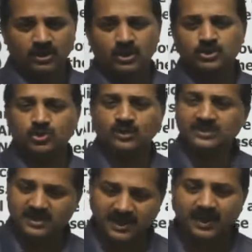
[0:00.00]
So it
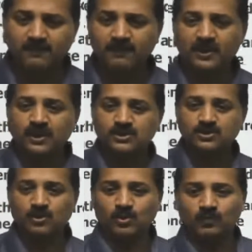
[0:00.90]
is clear.
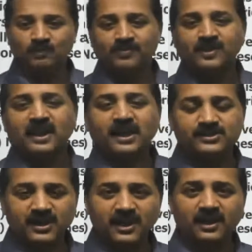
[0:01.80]
So I
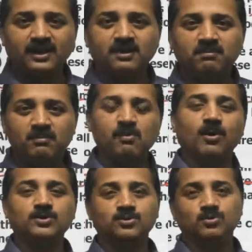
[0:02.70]
shall move
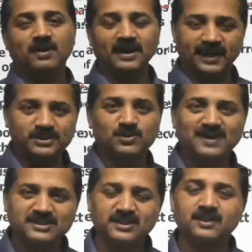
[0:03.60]
on to my next
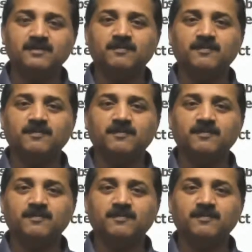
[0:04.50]
question.